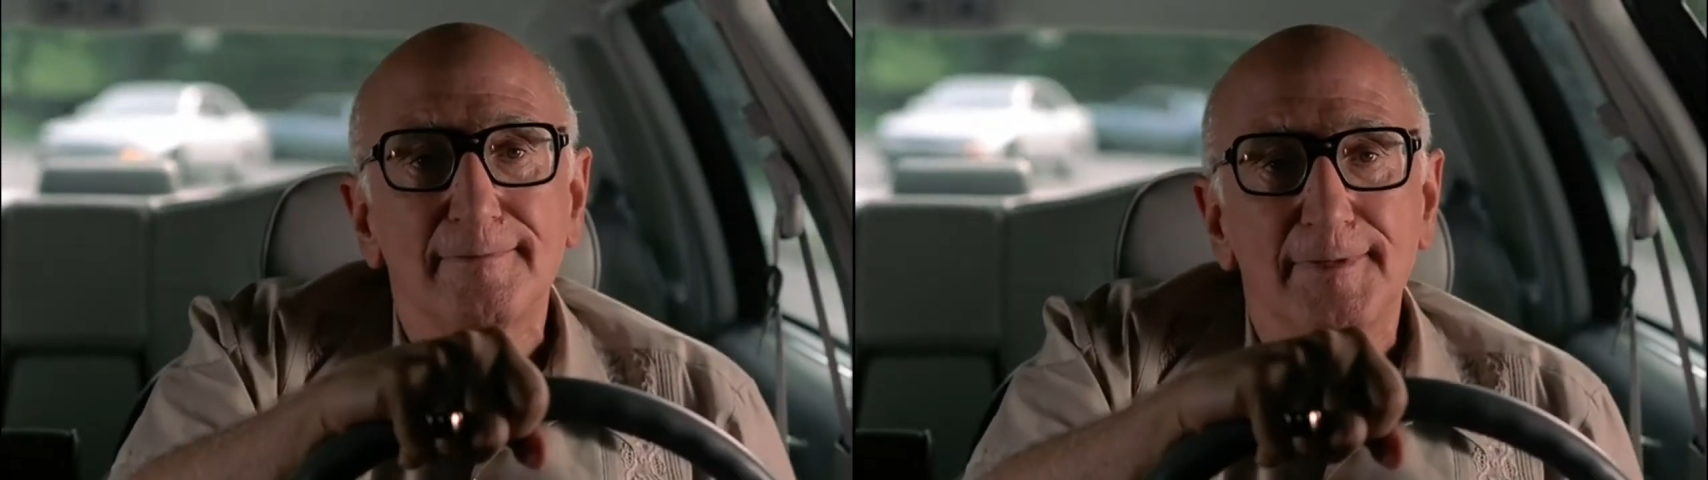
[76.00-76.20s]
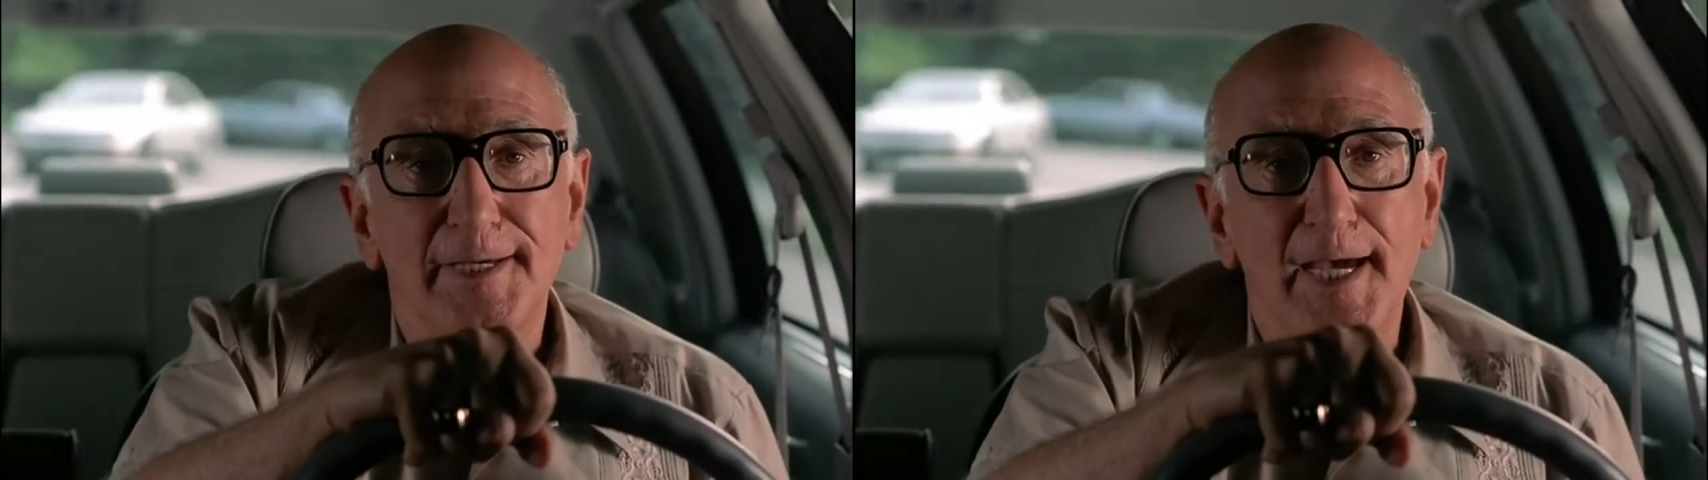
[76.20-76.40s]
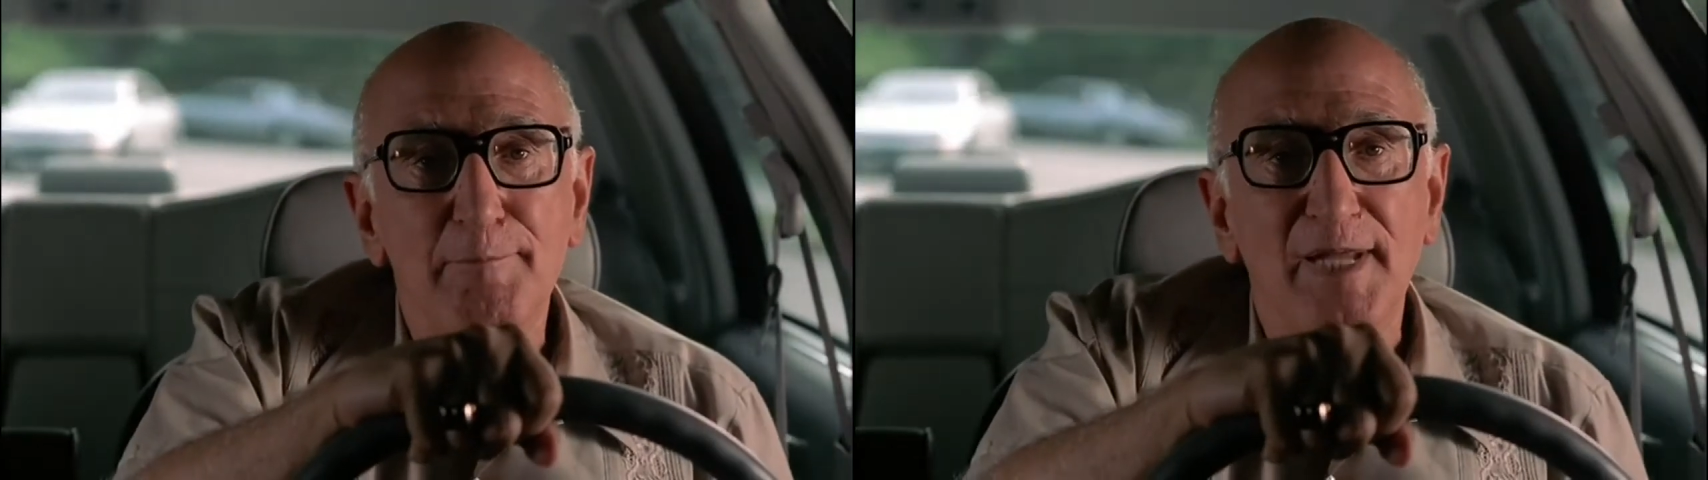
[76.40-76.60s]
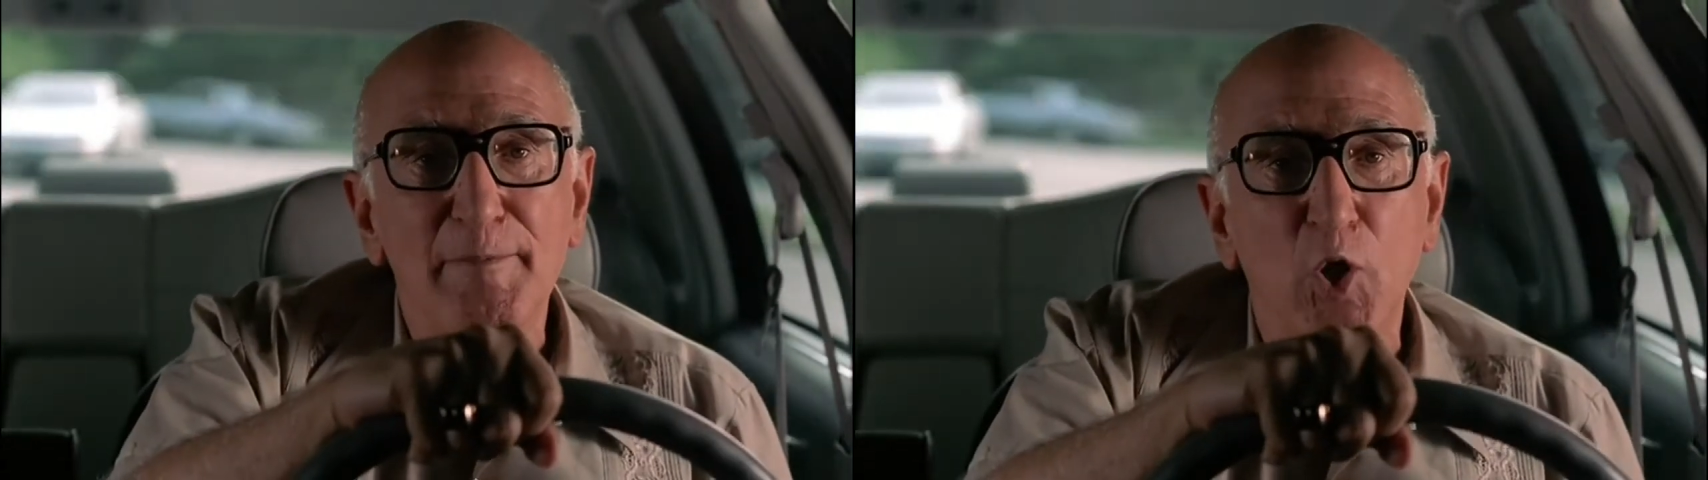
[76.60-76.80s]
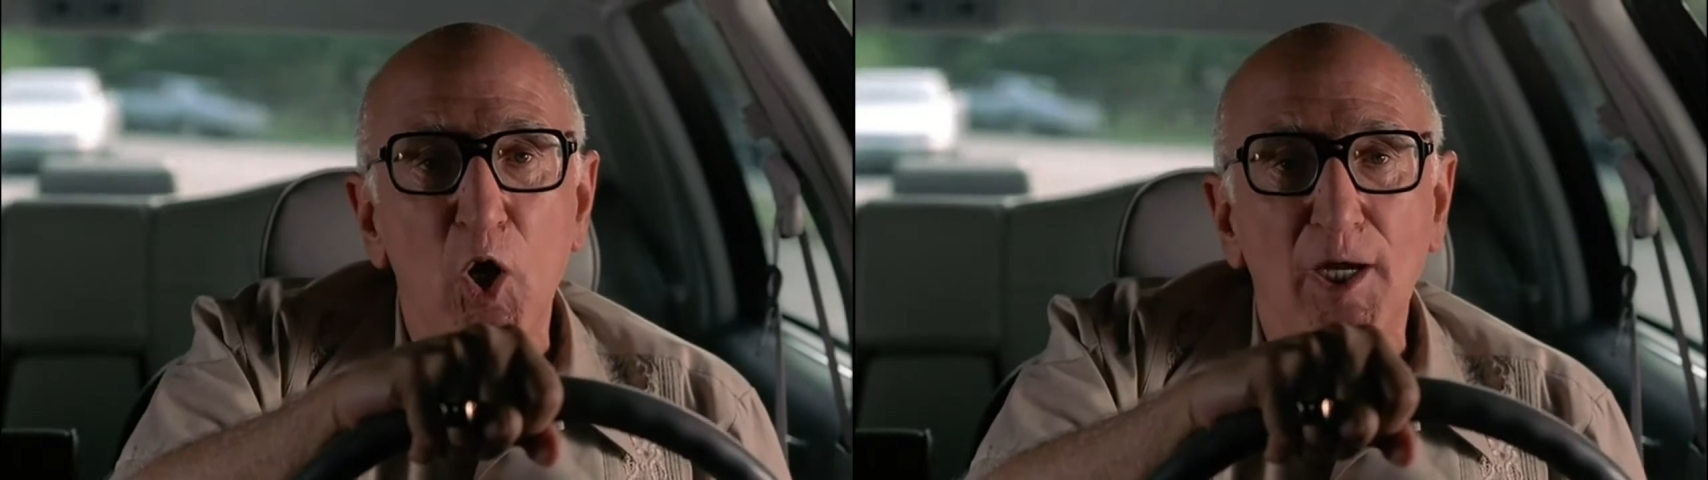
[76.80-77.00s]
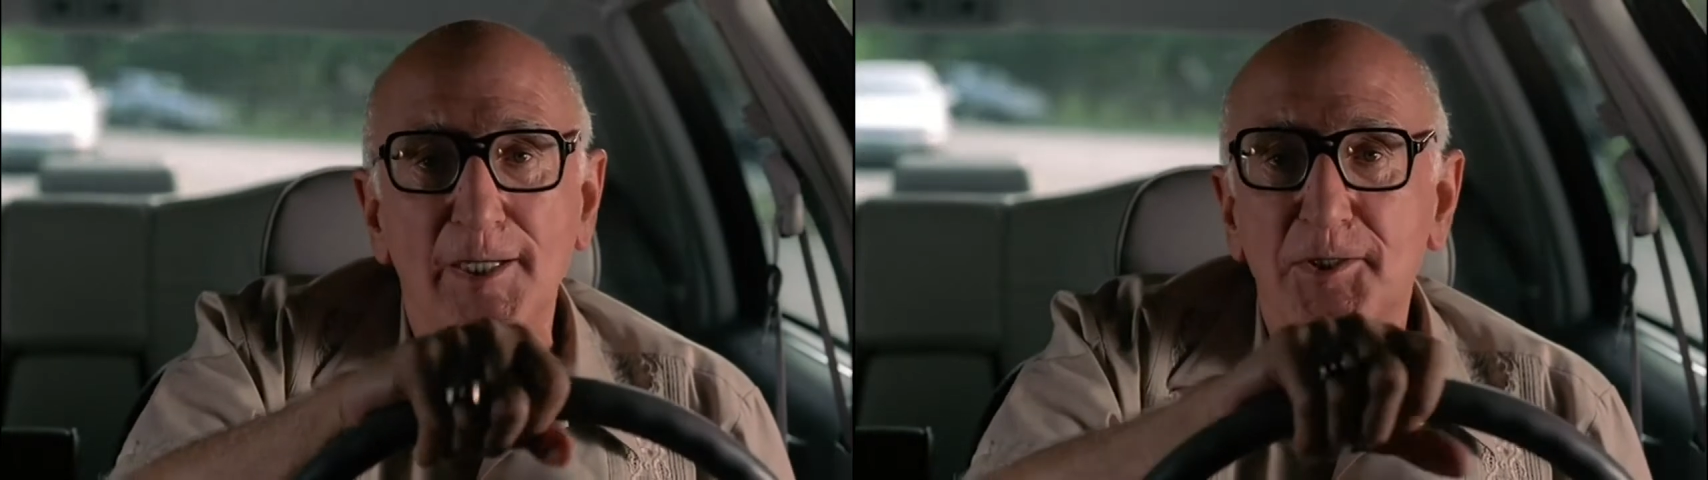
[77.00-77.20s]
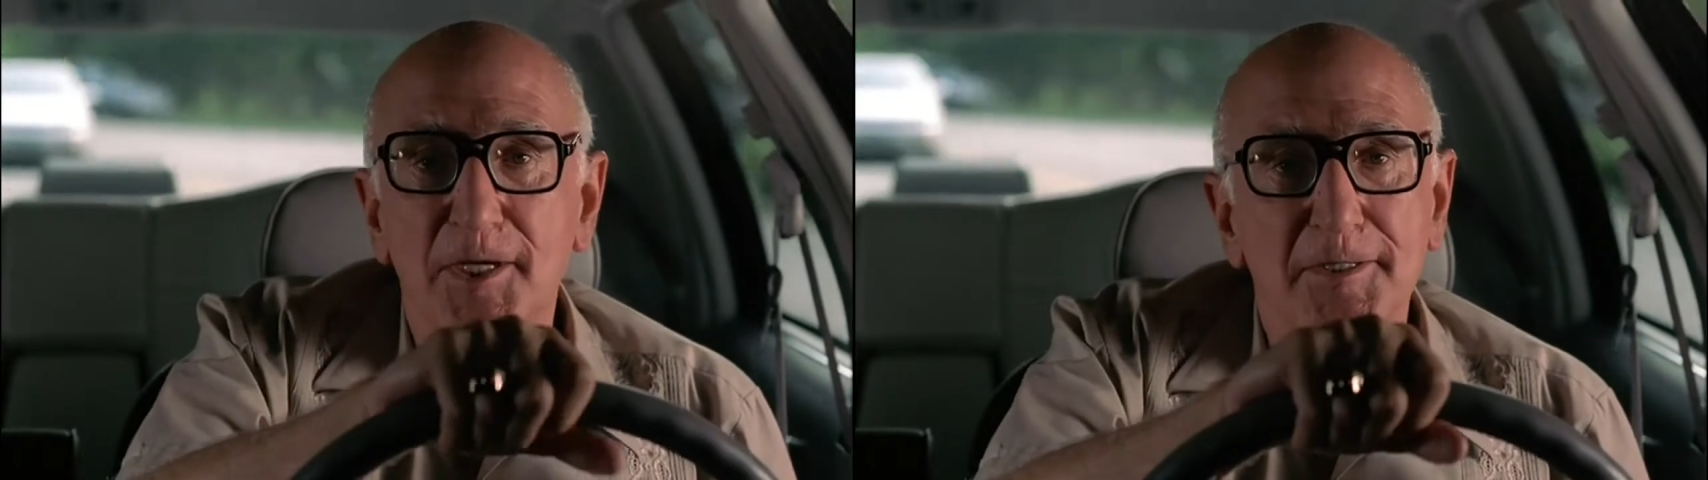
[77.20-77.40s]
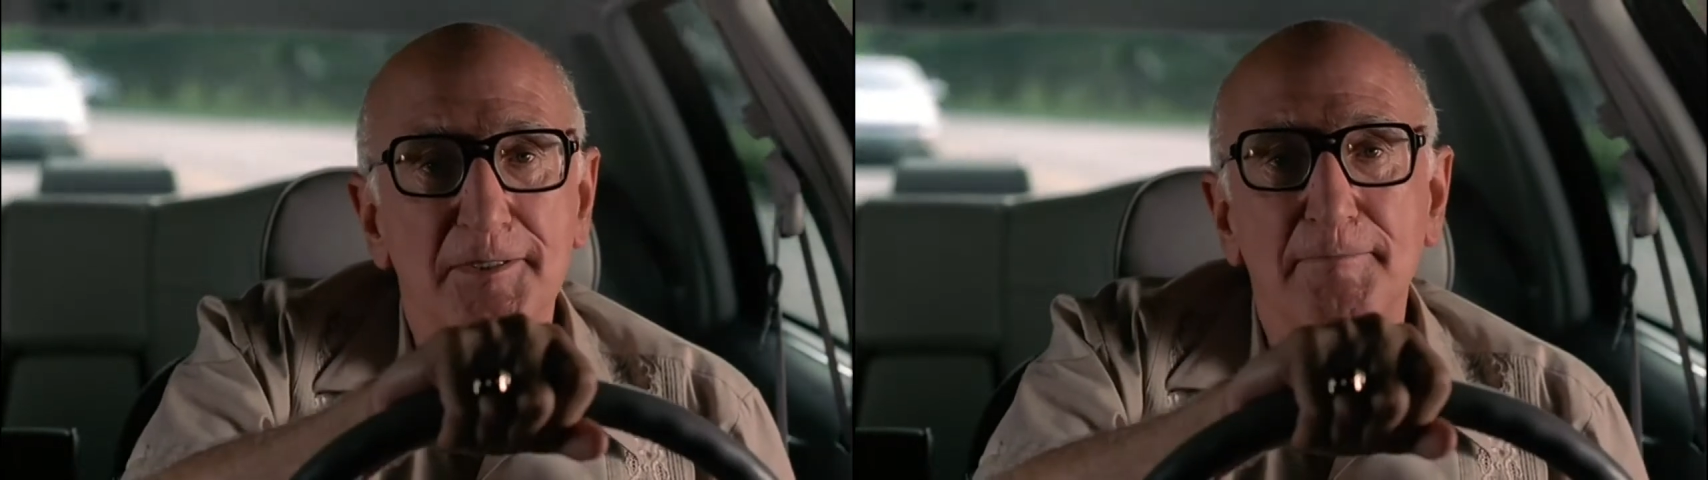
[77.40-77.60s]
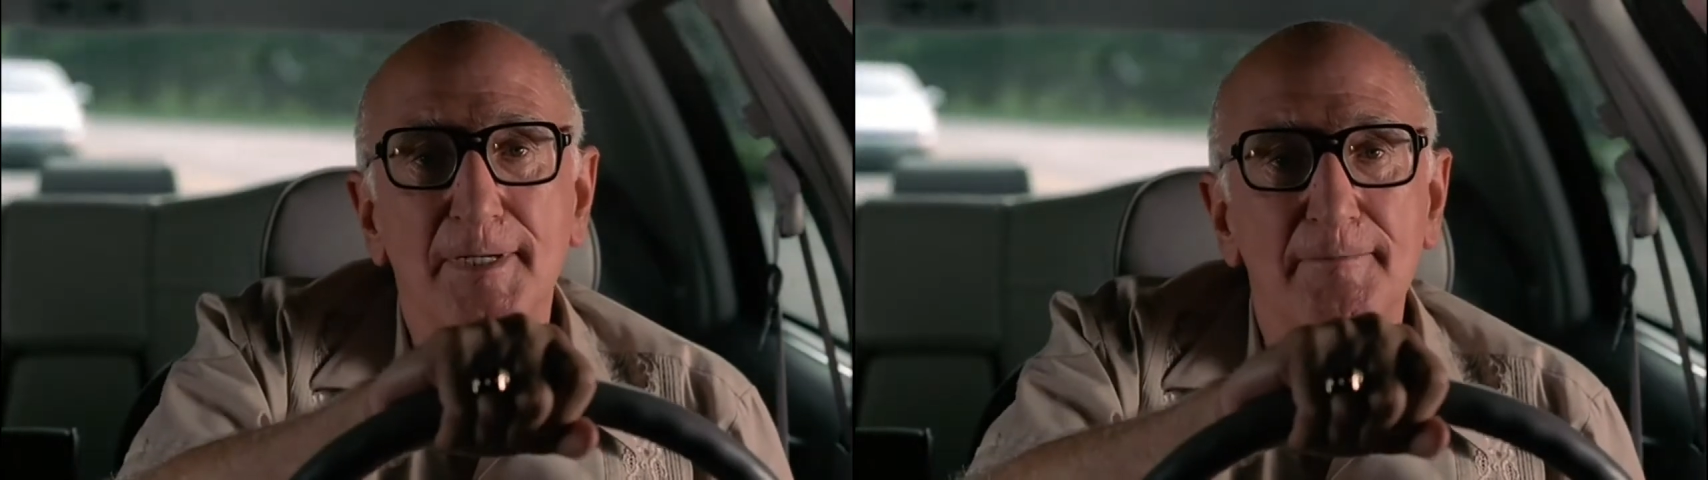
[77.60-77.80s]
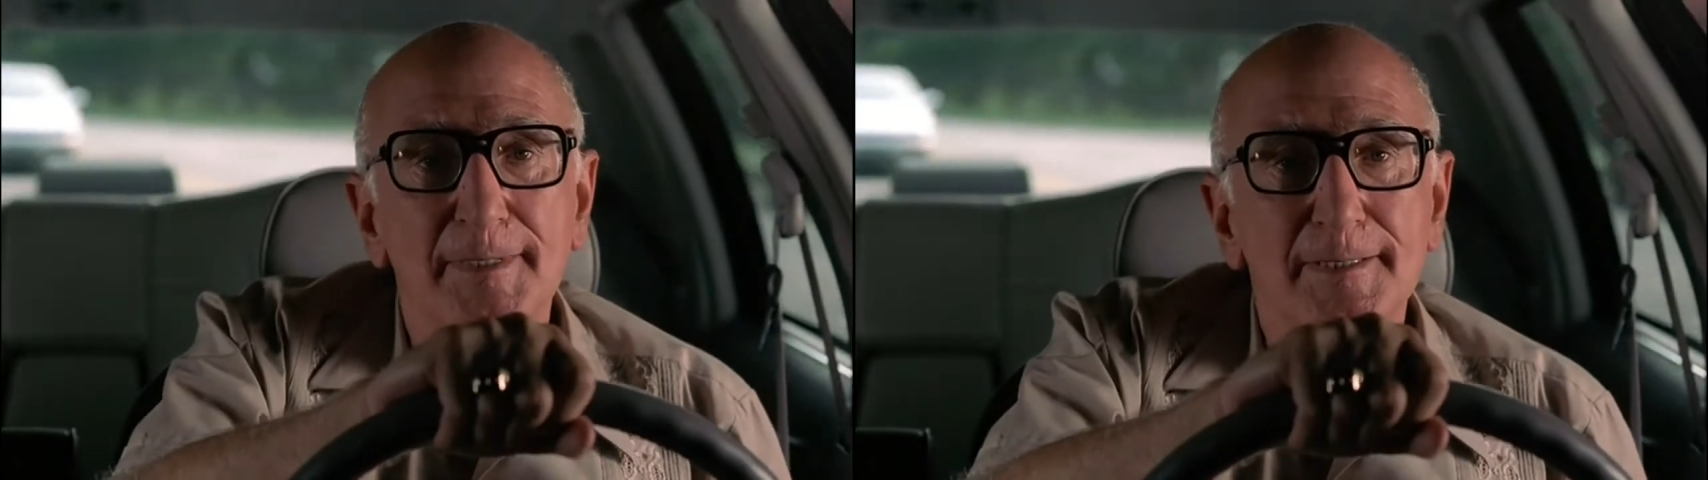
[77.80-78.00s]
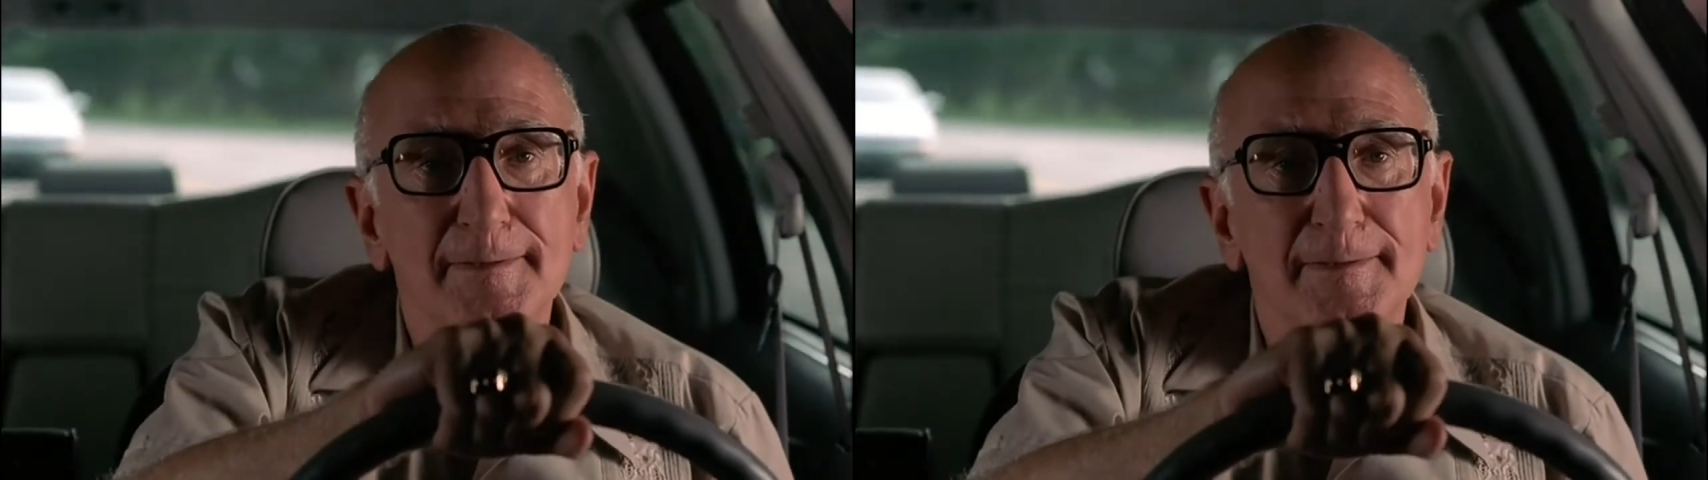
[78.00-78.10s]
You can't blame it all on the Justice Department.